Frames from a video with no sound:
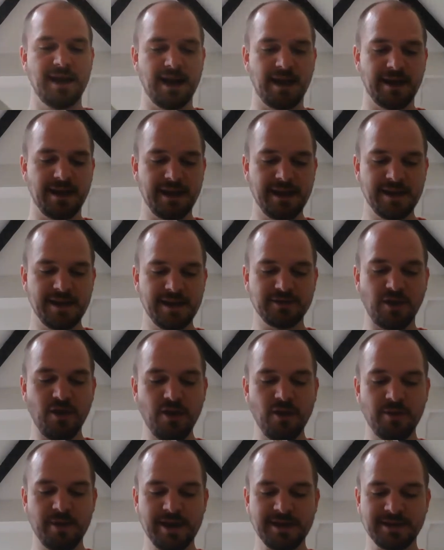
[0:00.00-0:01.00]
and he is
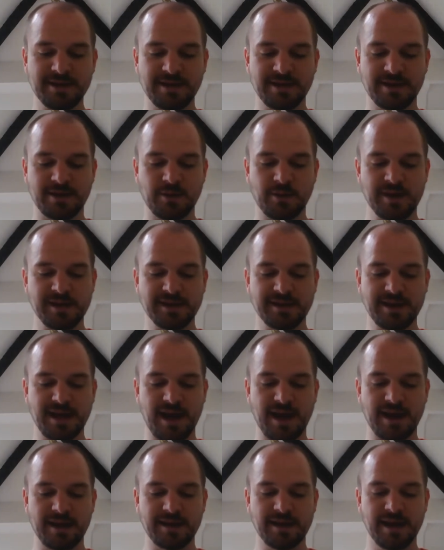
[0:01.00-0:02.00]
always at the Queen's
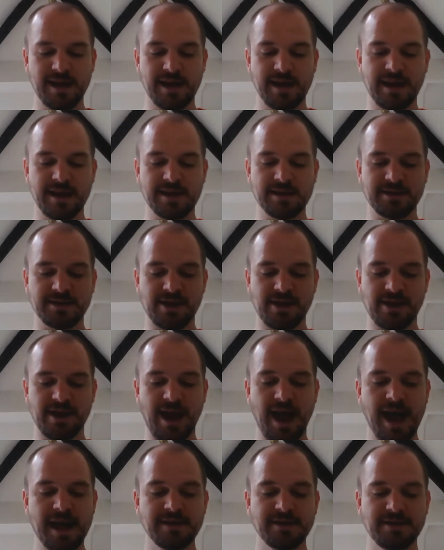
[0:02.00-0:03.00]
side. He is her
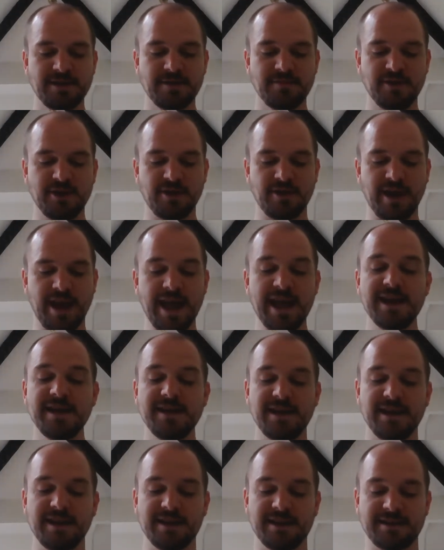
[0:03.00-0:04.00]
handsome young
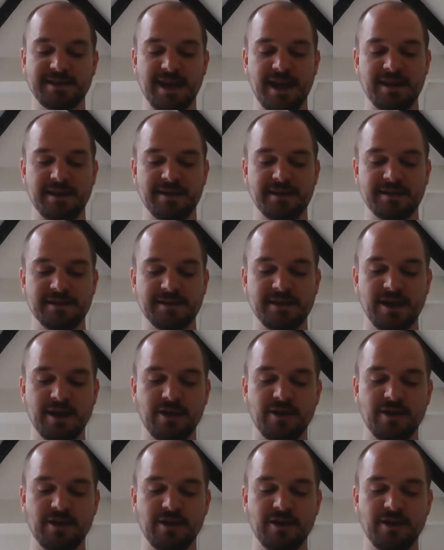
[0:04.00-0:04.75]
Indian attendant,